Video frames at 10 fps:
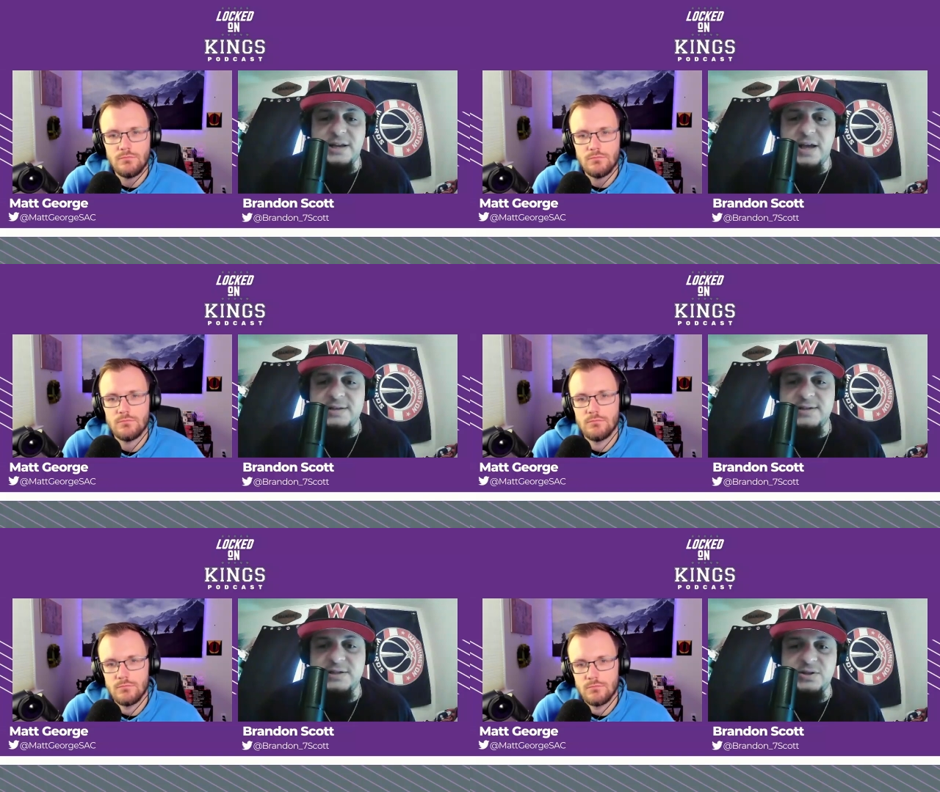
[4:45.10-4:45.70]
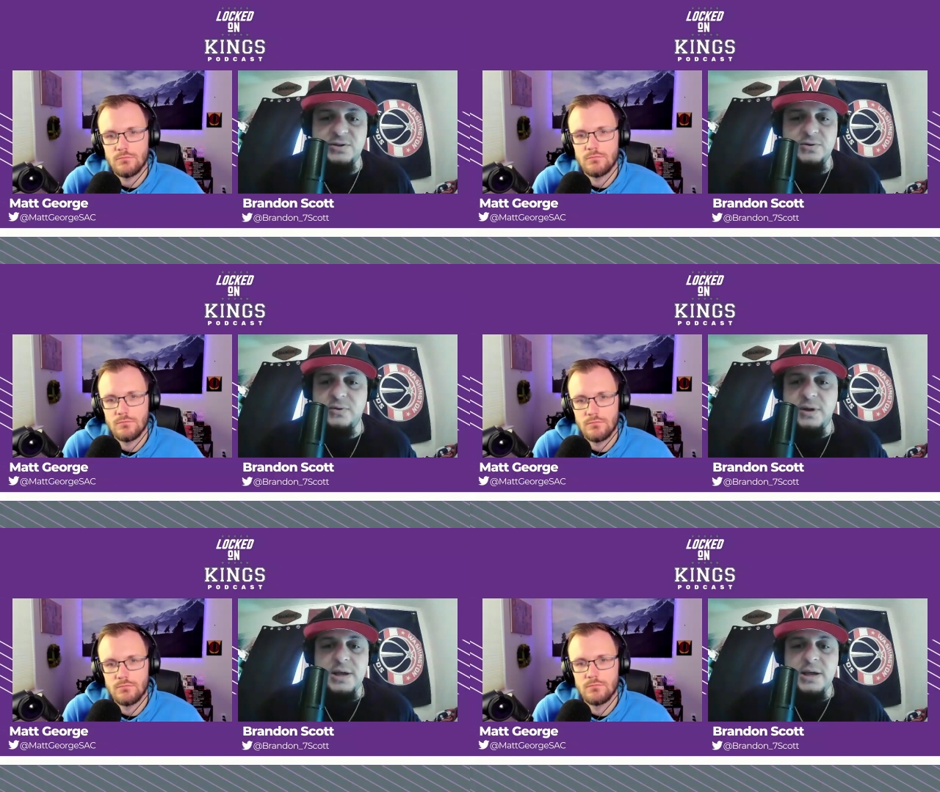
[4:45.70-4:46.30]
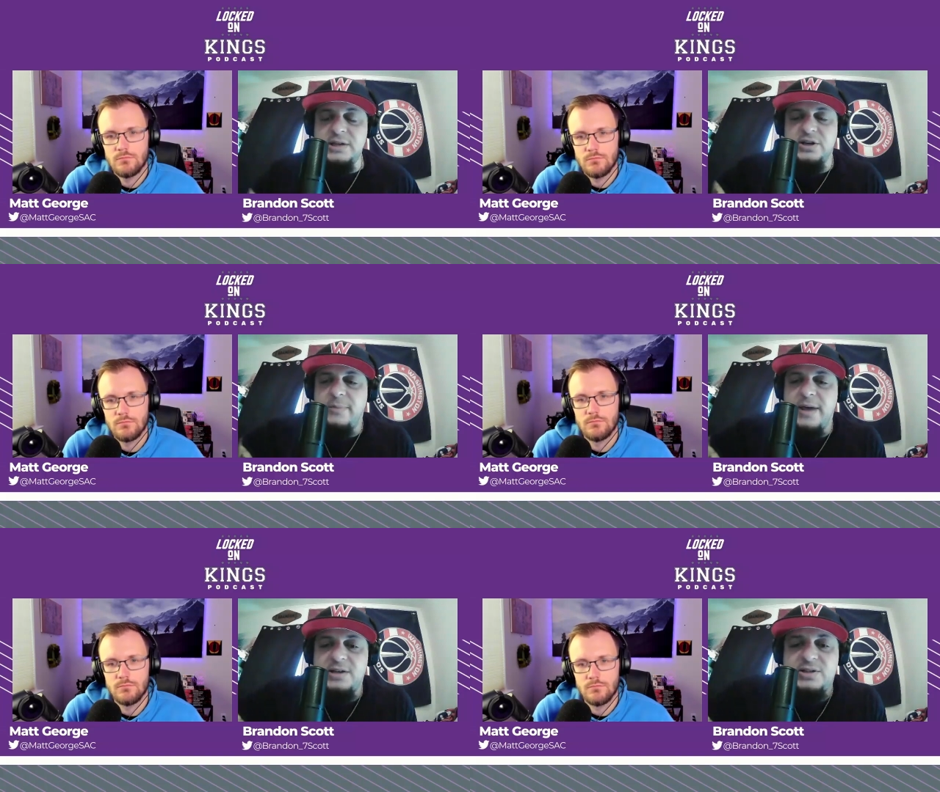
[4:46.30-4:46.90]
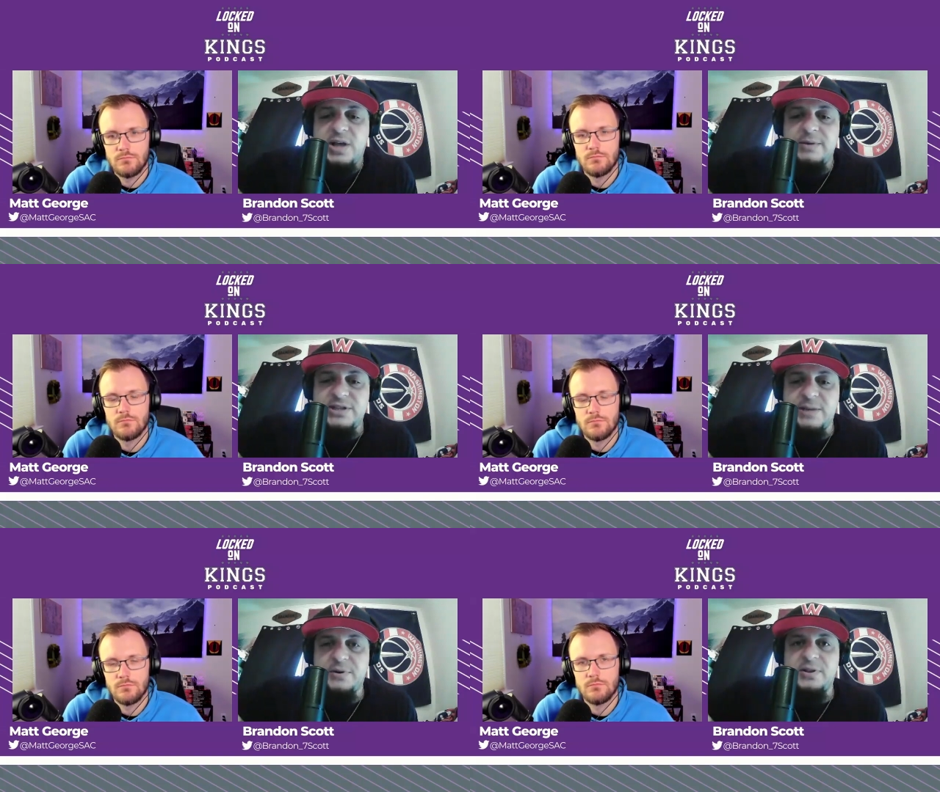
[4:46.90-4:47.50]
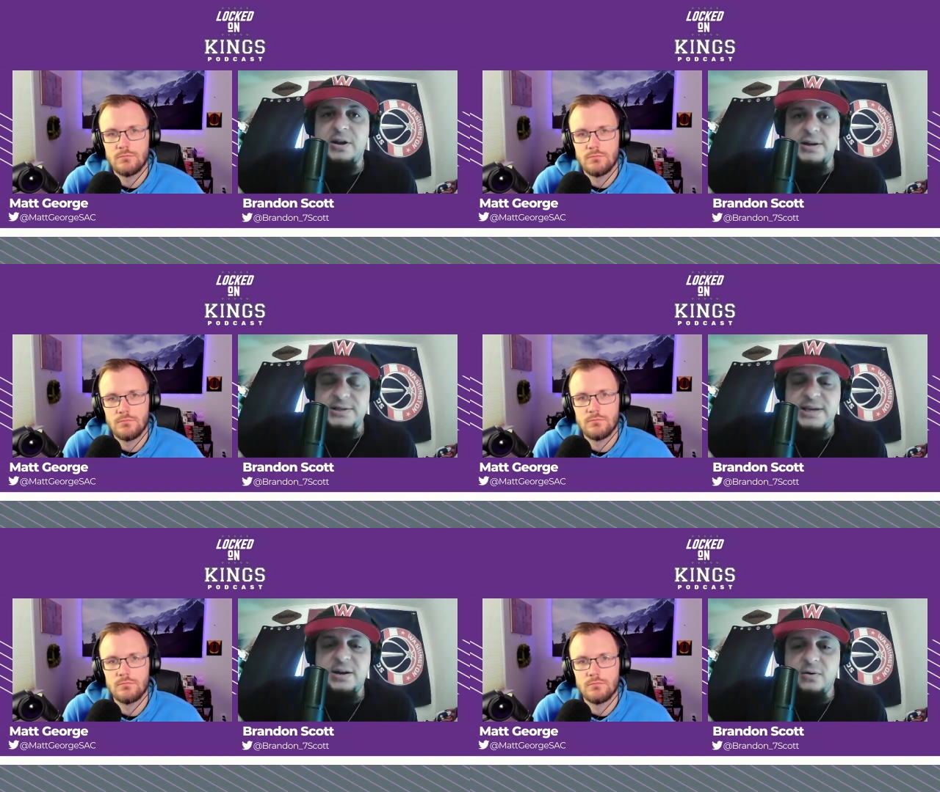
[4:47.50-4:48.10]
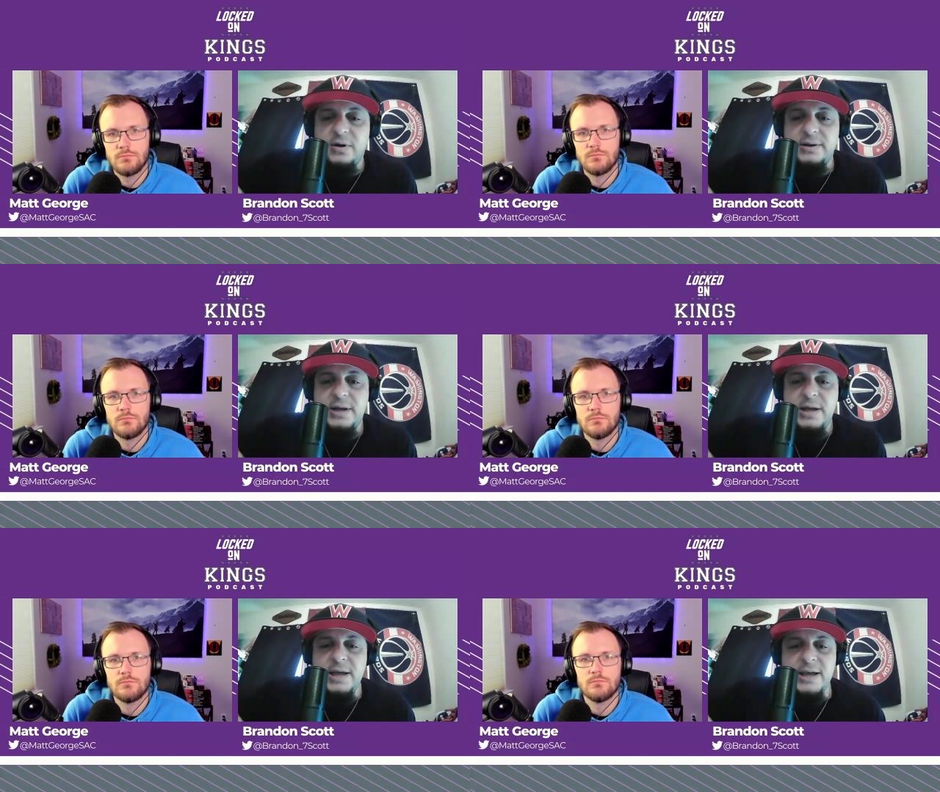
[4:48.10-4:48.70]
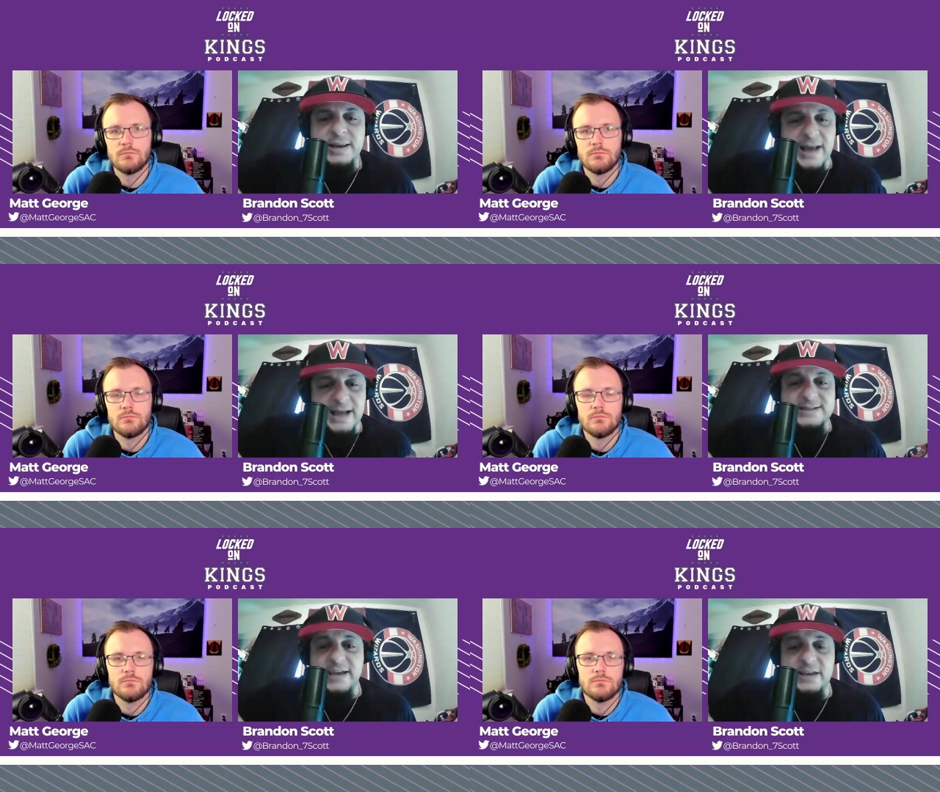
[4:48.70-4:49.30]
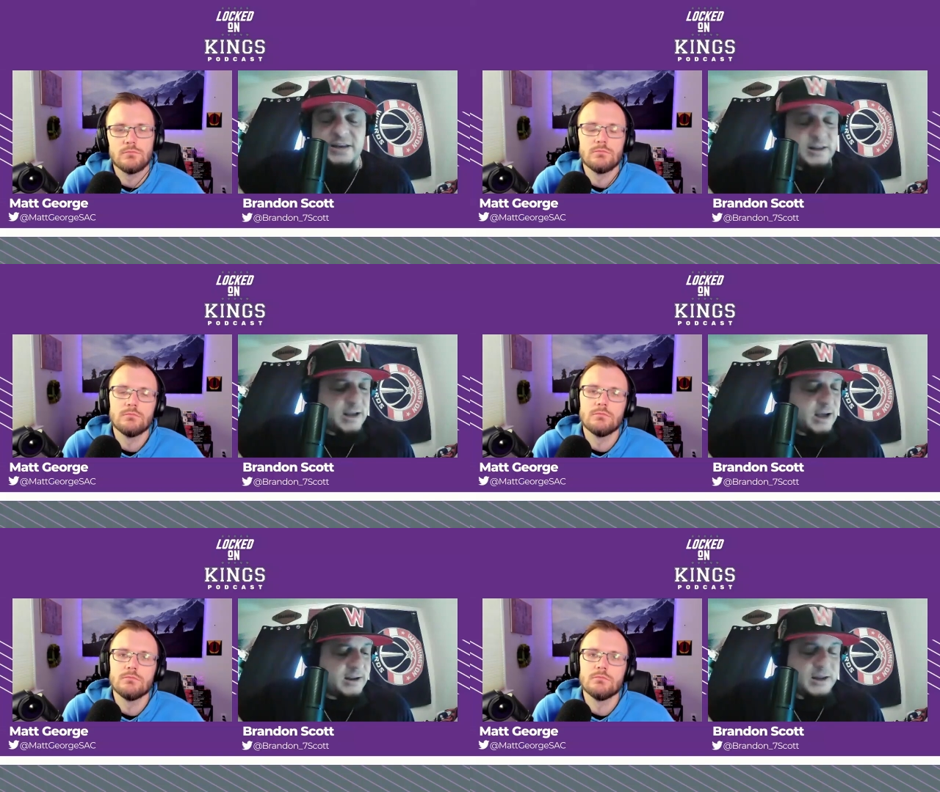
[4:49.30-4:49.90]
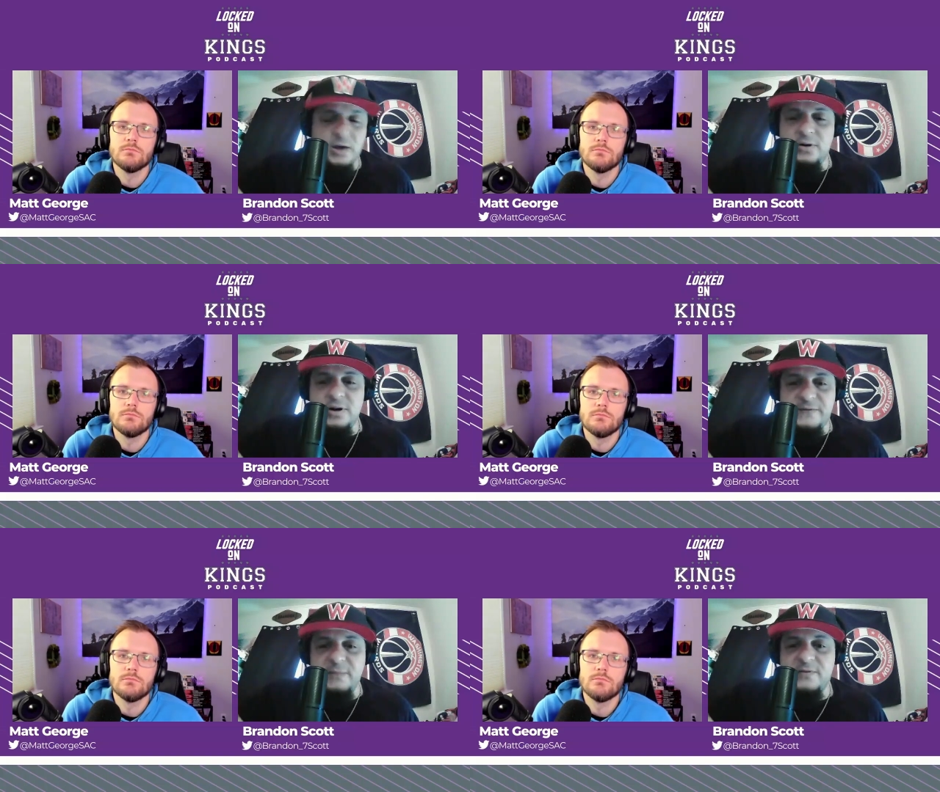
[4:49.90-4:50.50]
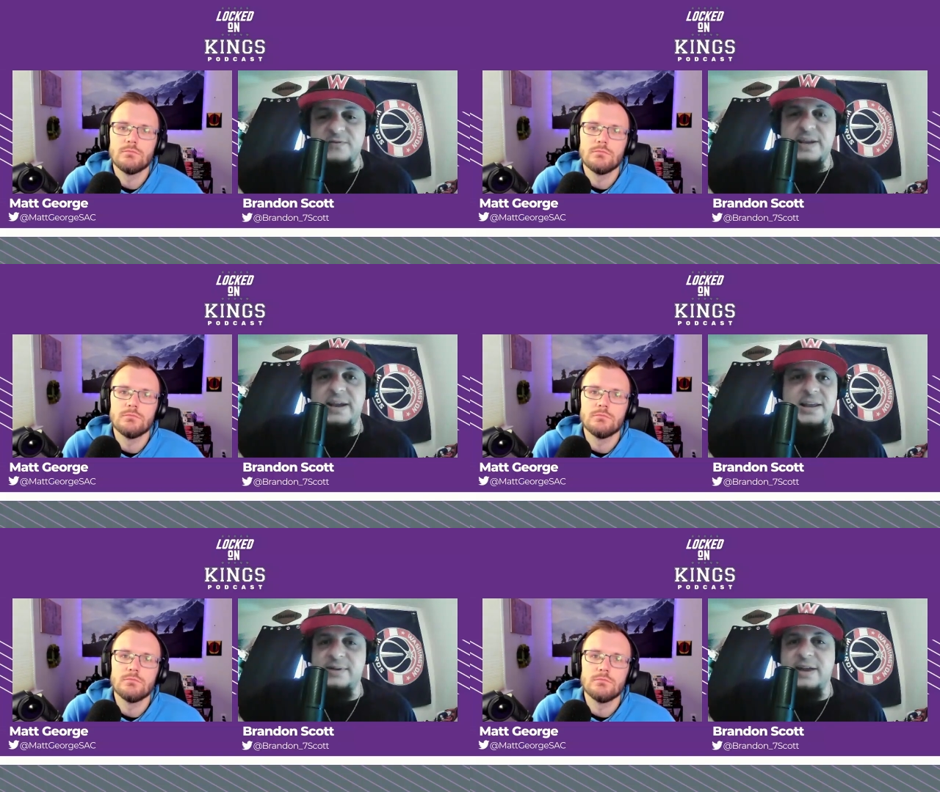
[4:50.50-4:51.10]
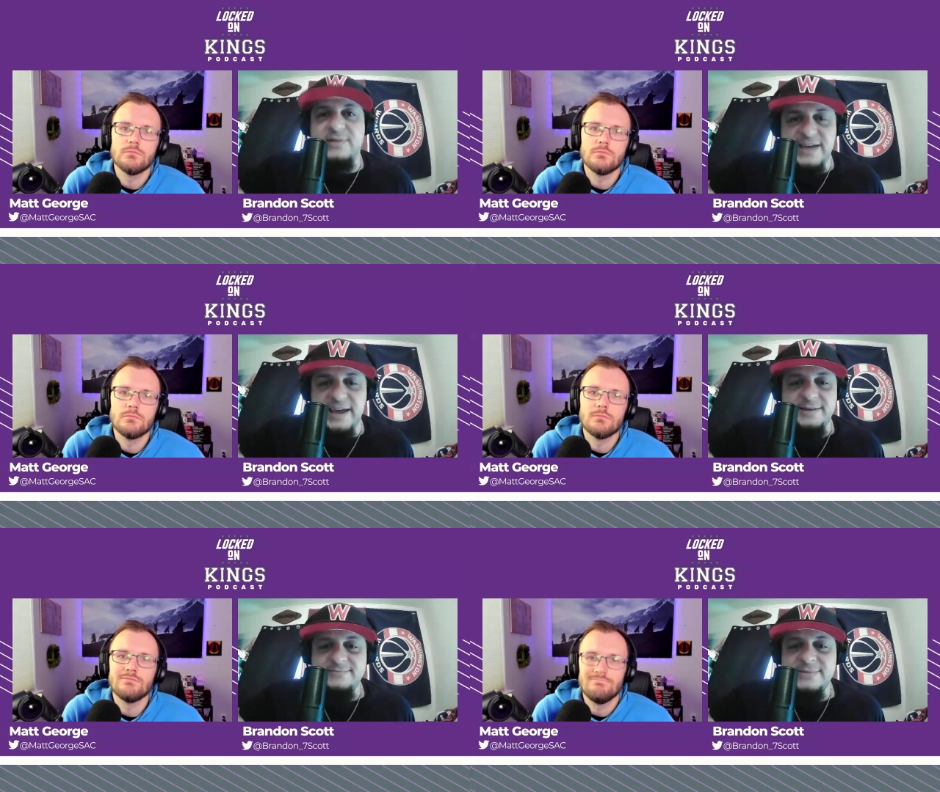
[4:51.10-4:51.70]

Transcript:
Speaker 1: Leonsis, to general manager Tommy Sheppard, they're intent on not tanking. The, the the owner is famous for saying he'll never tank.